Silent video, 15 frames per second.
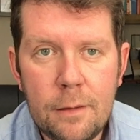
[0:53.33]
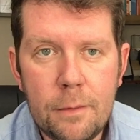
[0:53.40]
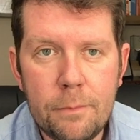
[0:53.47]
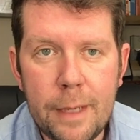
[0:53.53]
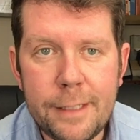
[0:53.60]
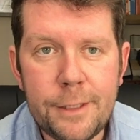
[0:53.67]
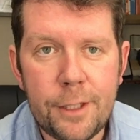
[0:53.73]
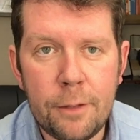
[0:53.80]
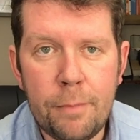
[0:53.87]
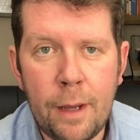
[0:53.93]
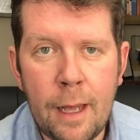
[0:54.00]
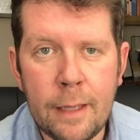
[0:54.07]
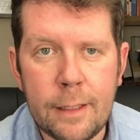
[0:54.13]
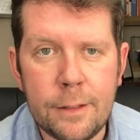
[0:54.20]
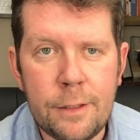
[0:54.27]
Made so
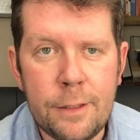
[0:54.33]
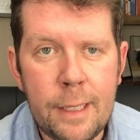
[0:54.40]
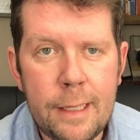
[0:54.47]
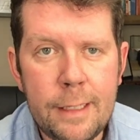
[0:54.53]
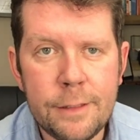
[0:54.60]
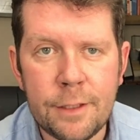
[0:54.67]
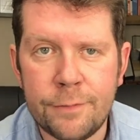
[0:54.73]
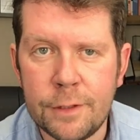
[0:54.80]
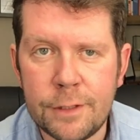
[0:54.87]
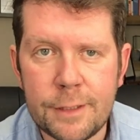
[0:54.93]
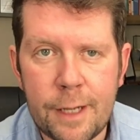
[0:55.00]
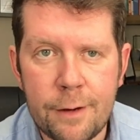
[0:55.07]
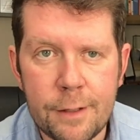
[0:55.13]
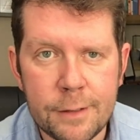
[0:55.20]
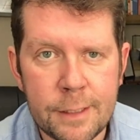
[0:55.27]
by years of
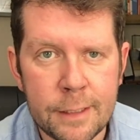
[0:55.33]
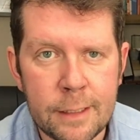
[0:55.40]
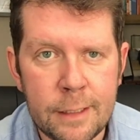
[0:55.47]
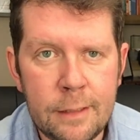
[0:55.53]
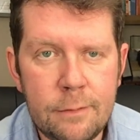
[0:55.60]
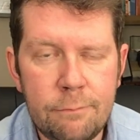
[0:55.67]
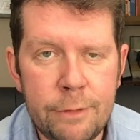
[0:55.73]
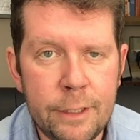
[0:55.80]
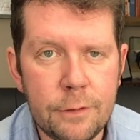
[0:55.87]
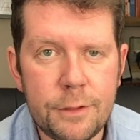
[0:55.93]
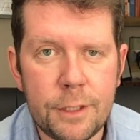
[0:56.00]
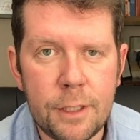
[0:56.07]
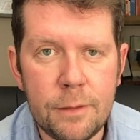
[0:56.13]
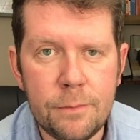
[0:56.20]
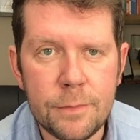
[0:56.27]
austerity, real
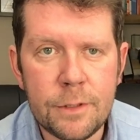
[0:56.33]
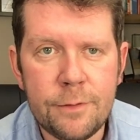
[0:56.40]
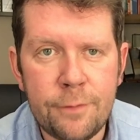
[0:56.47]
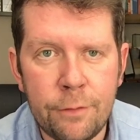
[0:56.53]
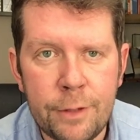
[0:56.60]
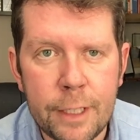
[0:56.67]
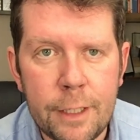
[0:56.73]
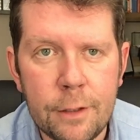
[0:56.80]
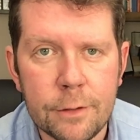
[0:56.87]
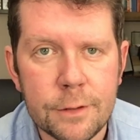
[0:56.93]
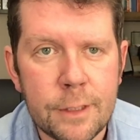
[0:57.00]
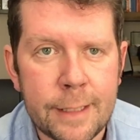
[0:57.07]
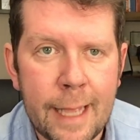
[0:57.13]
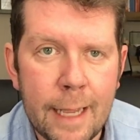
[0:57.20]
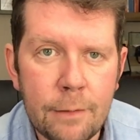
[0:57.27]
terms funding cuts to
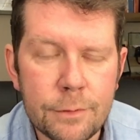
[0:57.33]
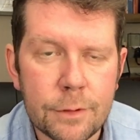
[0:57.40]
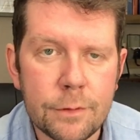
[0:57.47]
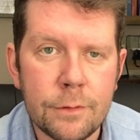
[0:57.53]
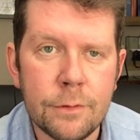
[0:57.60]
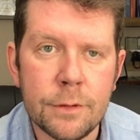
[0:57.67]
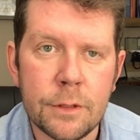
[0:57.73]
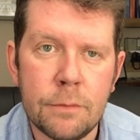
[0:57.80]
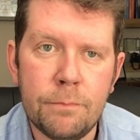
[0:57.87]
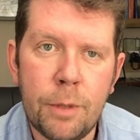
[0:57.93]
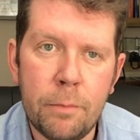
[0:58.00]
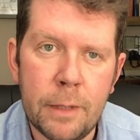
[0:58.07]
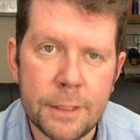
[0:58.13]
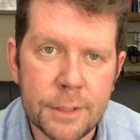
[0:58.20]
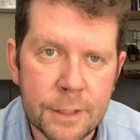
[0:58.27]
councils and
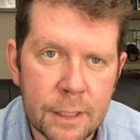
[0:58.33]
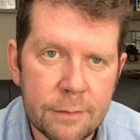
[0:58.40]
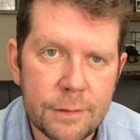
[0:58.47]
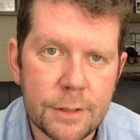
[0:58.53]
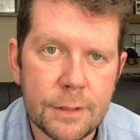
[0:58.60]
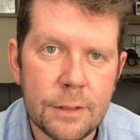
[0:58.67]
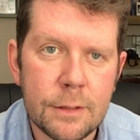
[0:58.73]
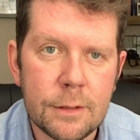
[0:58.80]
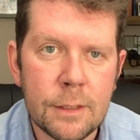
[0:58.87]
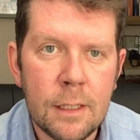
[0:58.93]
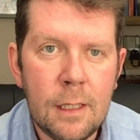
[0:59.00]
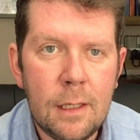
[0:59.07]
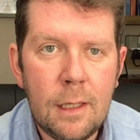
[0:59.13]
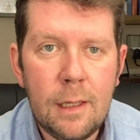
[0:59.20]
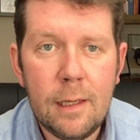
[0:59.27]
public services,
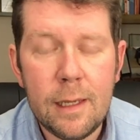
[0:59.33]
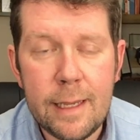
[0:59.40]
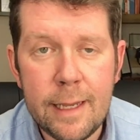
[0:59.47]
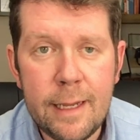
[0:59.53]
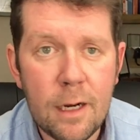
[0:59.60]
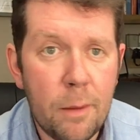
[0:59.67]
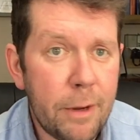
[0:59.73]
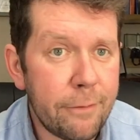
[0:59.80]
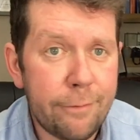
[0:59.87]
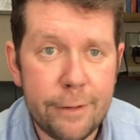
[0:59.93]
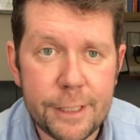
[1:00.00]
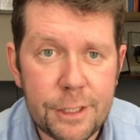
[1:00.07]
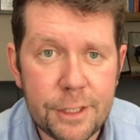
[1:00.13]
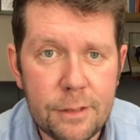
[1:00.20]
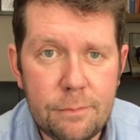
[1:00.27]
economic
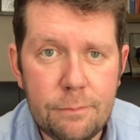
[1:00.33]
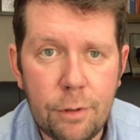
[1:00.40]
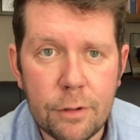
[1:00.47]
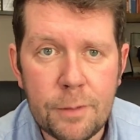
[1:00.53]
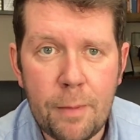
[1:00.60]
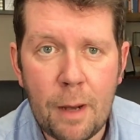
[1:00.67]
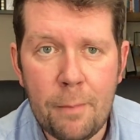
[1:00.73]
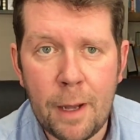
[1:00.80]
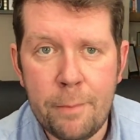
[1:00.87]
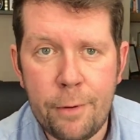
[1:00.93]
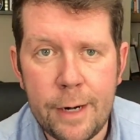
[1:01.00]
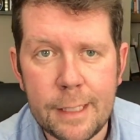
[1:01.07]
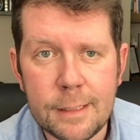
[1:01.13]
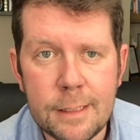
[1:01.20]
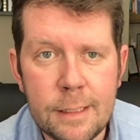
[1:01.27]
friction brought about by
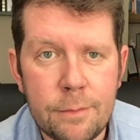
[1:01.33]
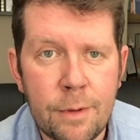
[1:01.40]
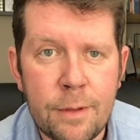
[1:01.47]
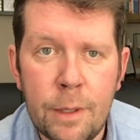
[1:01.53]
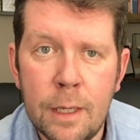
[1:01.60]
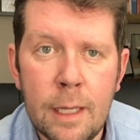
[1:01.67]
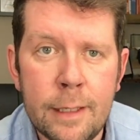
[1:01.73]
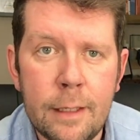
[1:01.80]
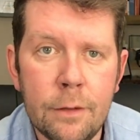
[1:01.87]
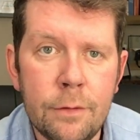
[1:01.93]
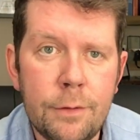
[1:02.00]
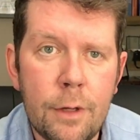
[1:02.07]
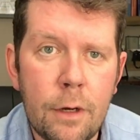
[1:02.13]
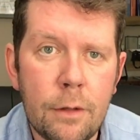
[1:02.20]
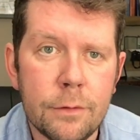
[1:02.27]
Brexit, whether you like it or
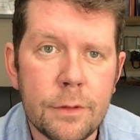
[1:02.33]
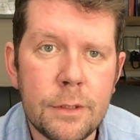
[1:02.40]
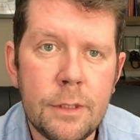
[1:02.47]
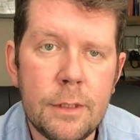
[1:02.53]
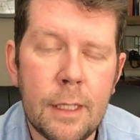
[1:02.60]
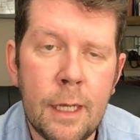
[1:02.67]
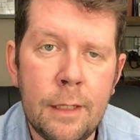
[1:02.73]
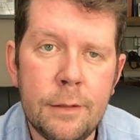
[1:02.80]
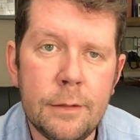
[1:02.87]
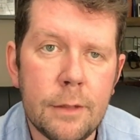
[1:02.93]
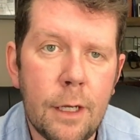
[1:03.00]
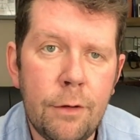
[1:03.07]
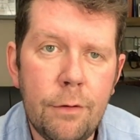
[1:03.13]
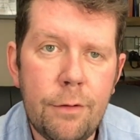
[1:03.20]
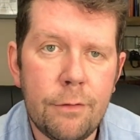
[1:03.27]
not, and
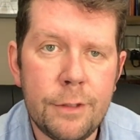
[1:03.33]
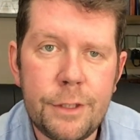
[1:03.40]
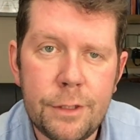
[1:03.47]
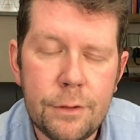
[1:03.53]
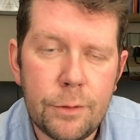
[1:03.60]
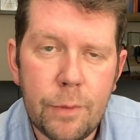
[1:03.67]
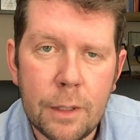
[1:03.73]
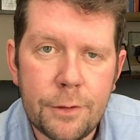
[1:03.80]
other issues well